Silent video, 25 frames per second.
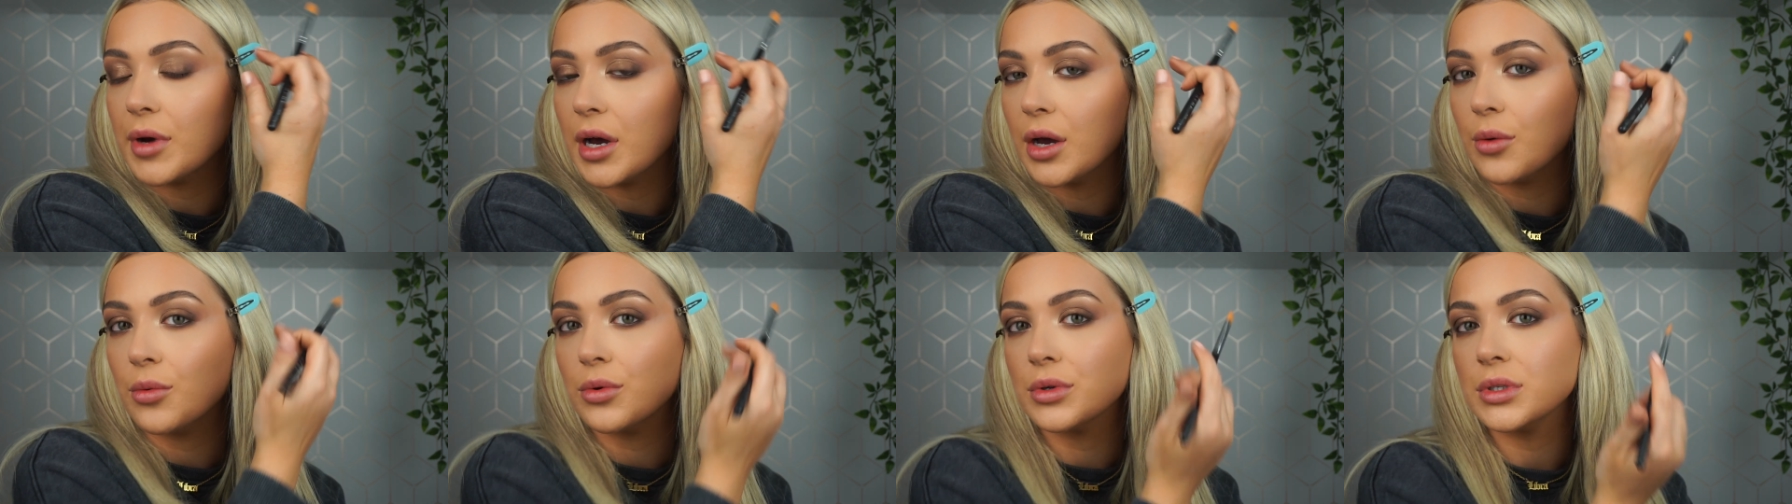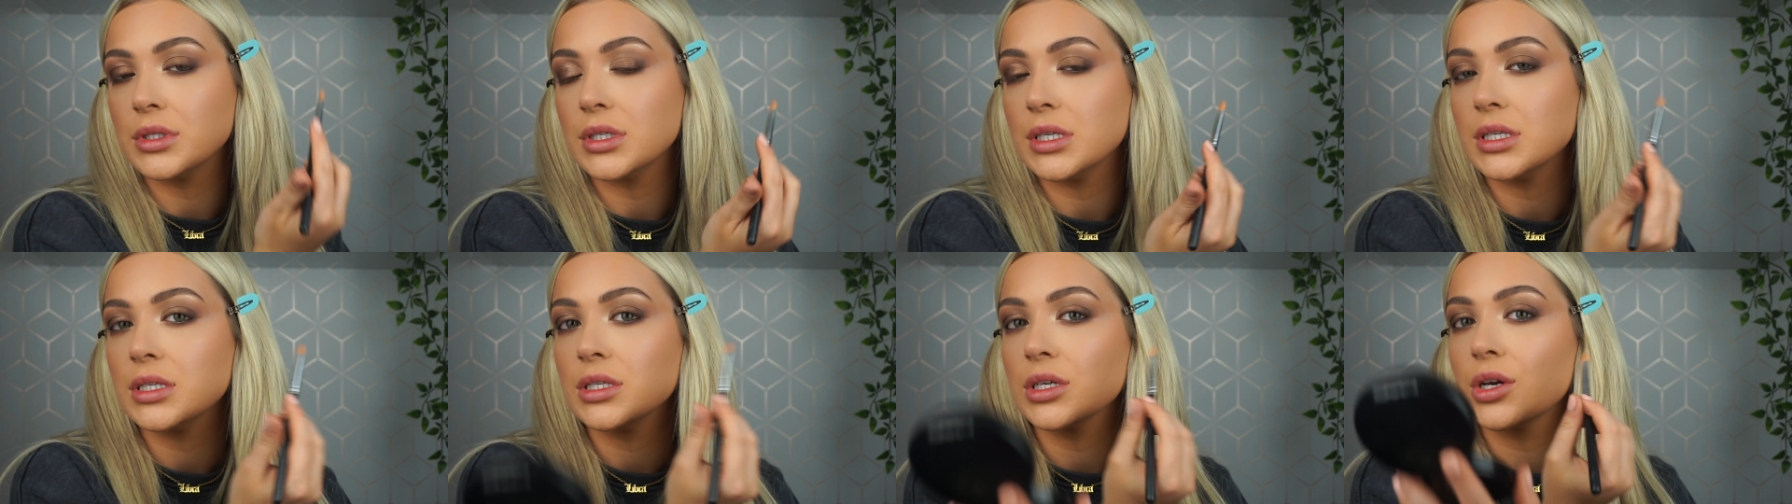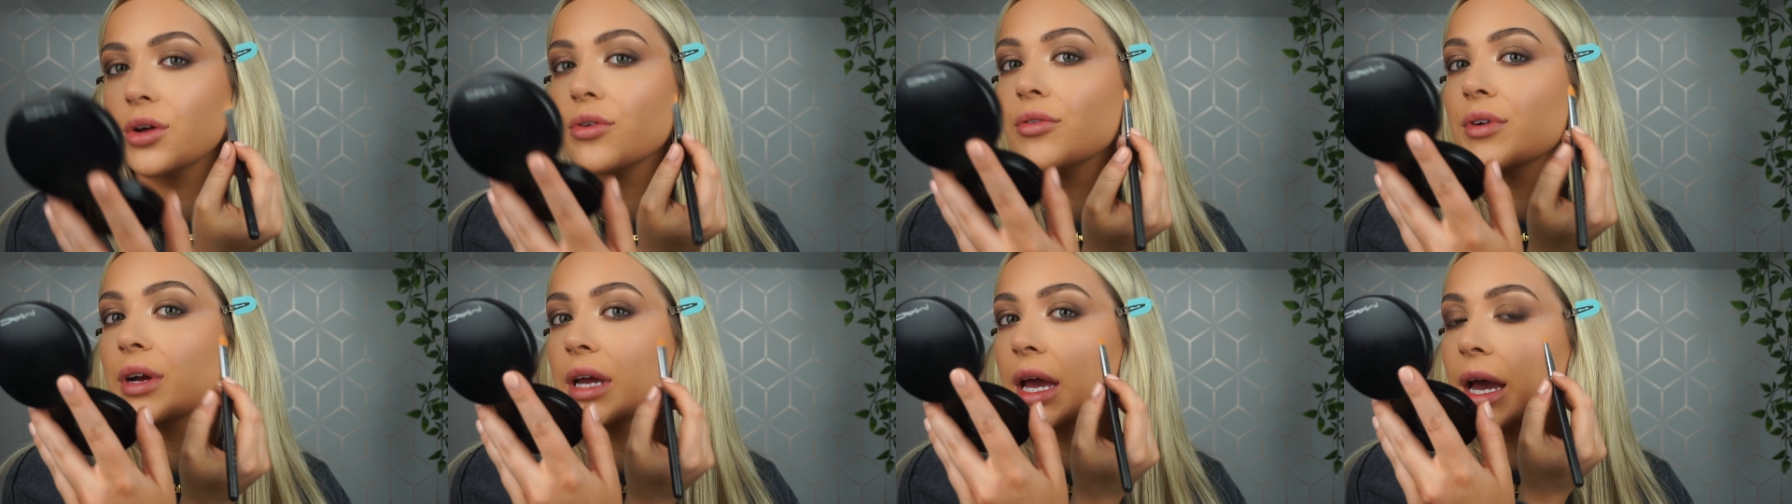I wanted to
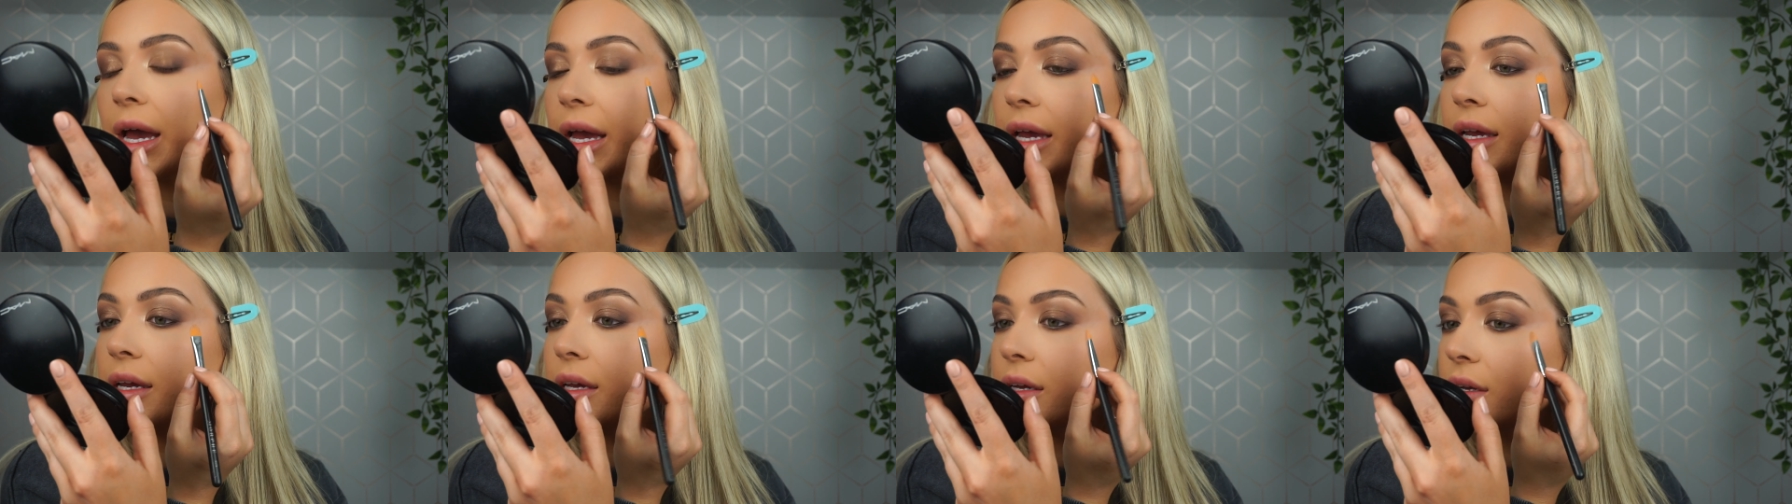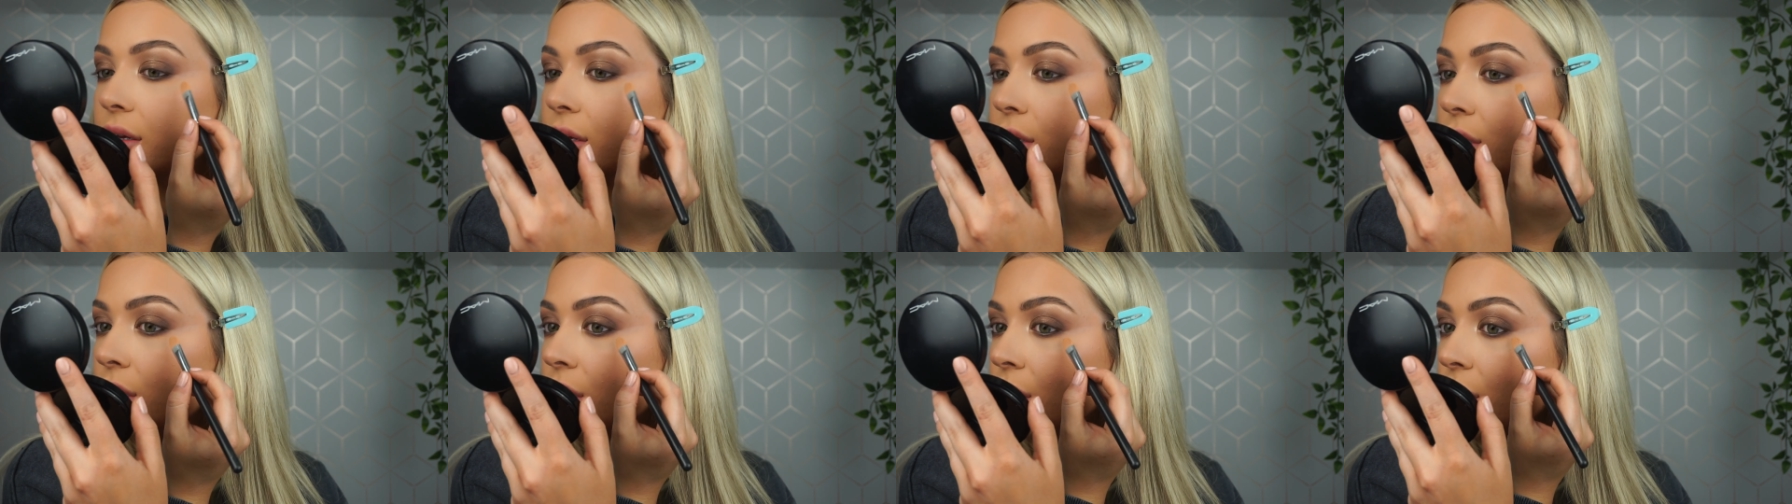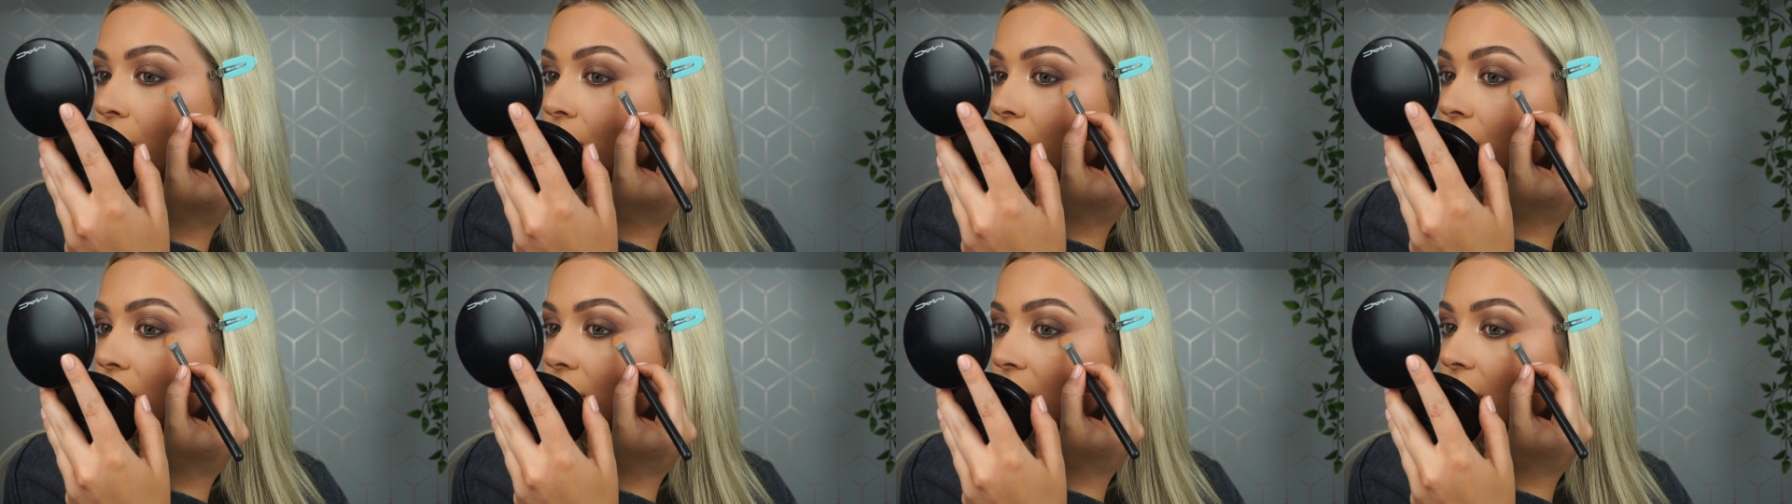create
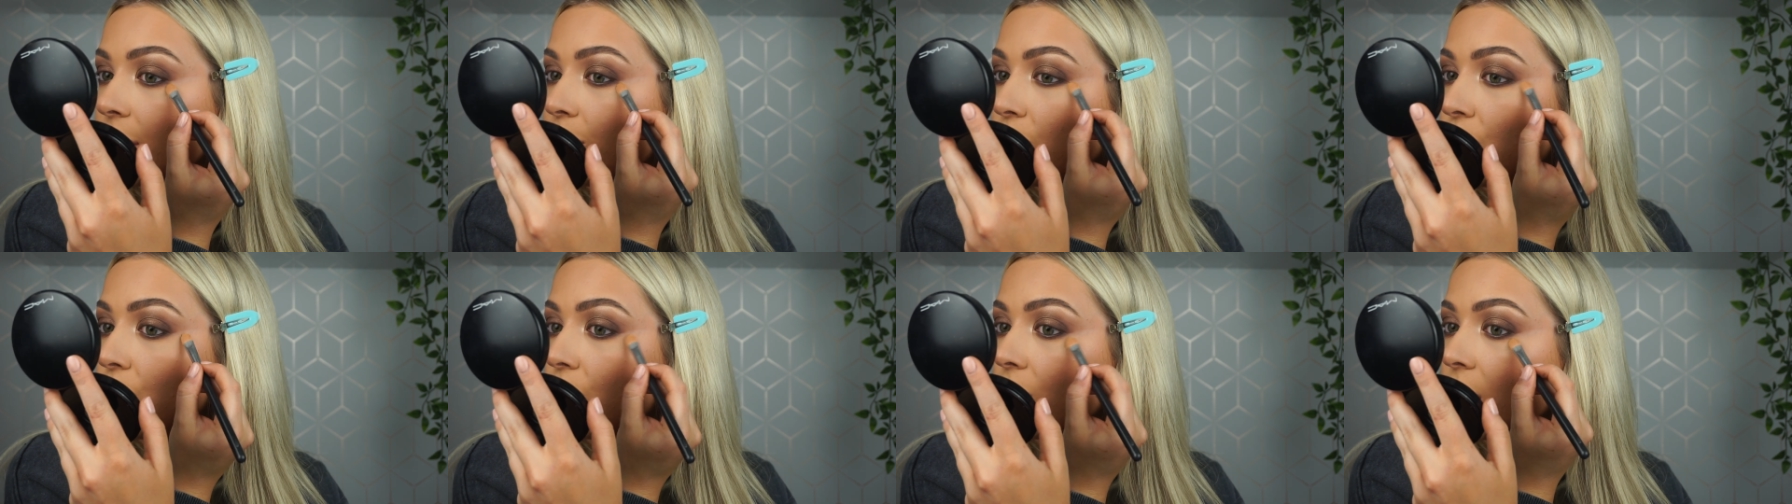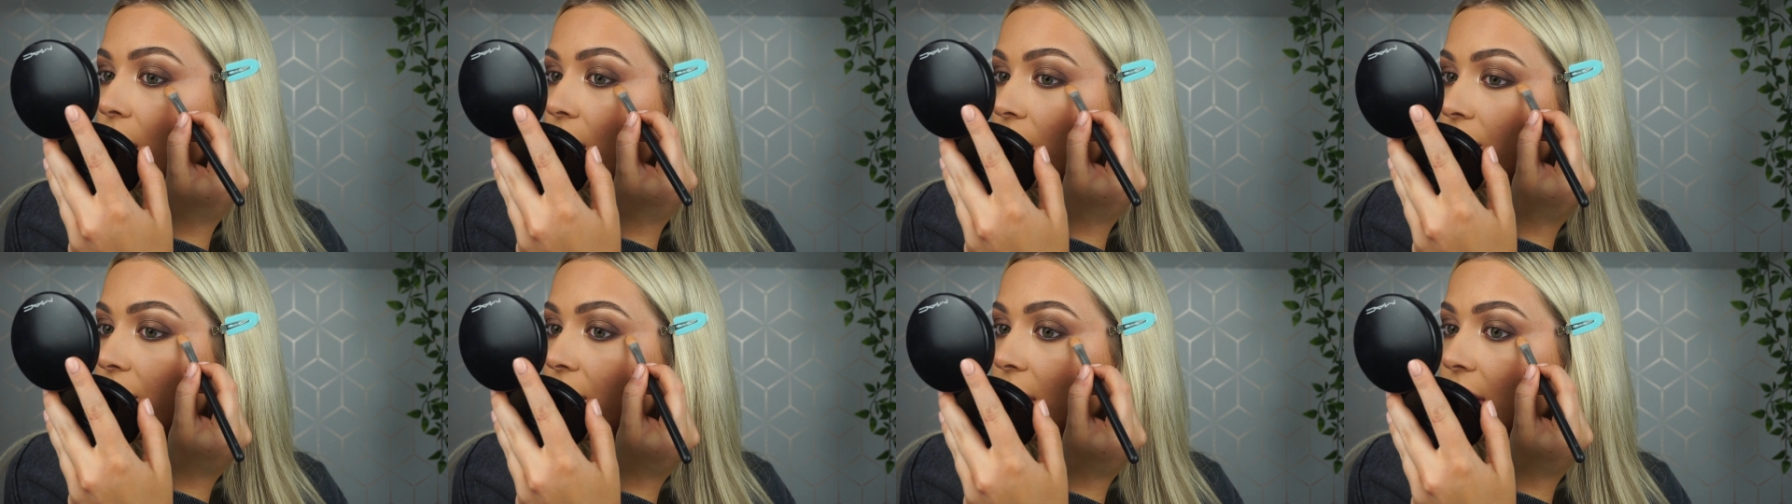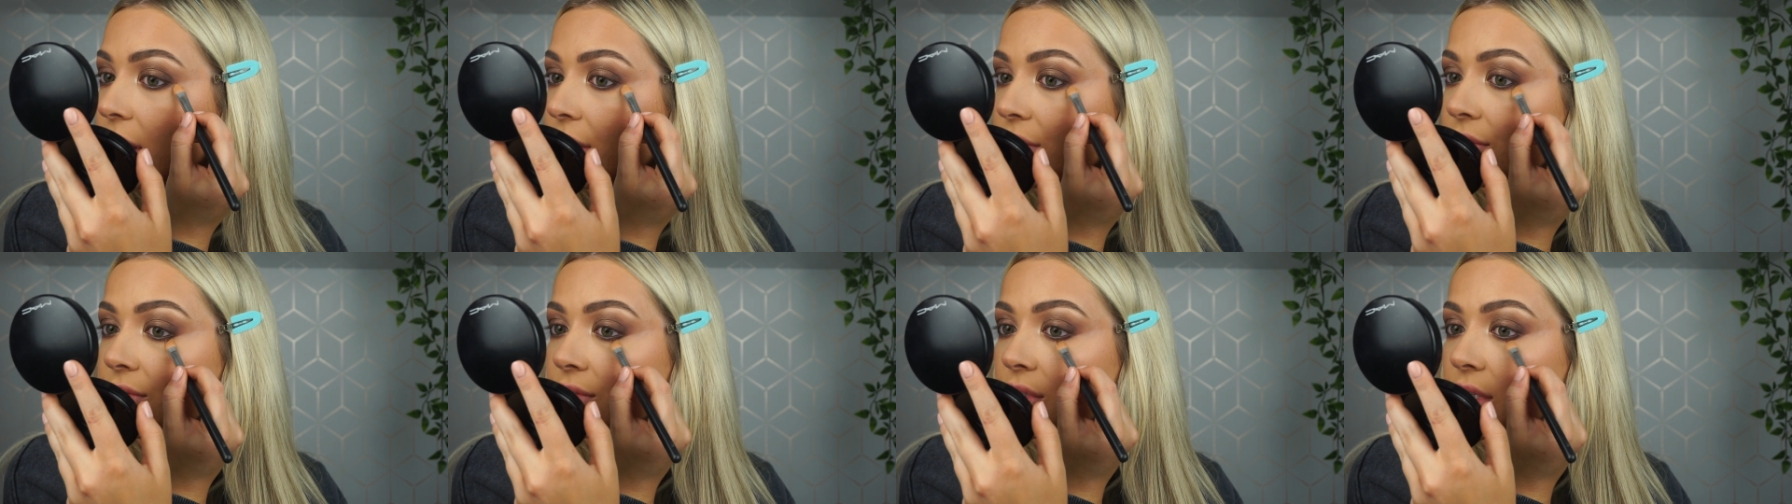that more kind of
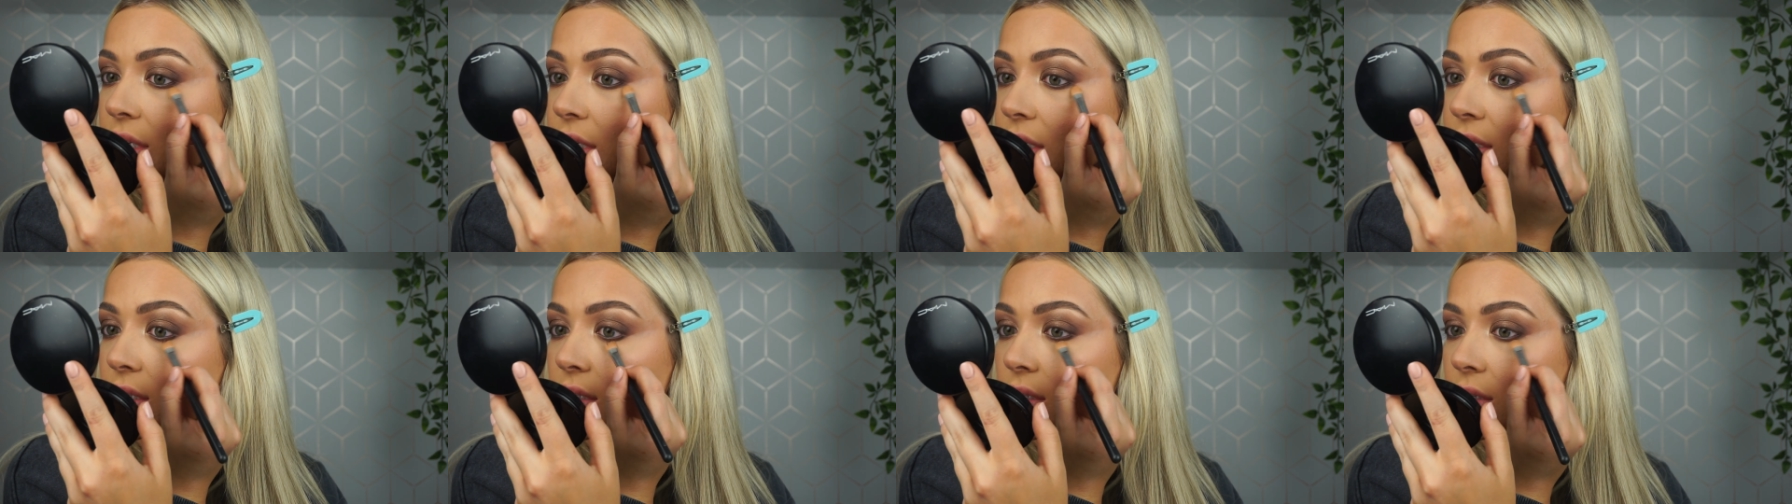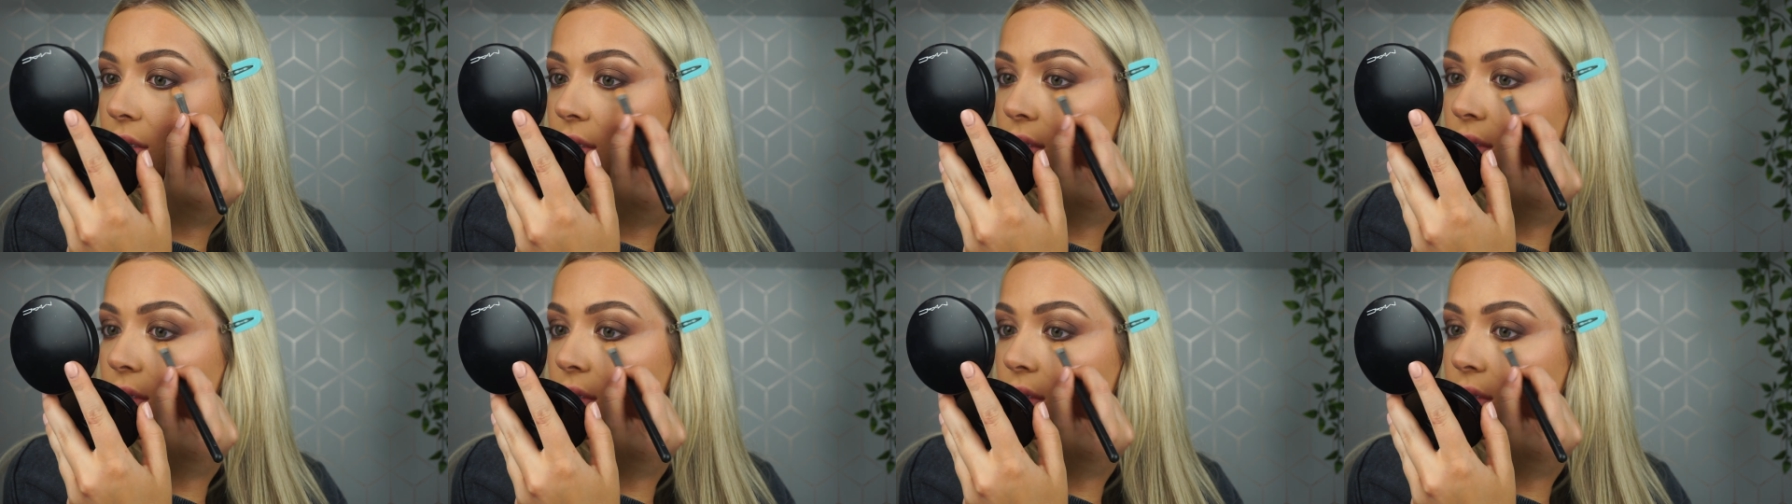lifted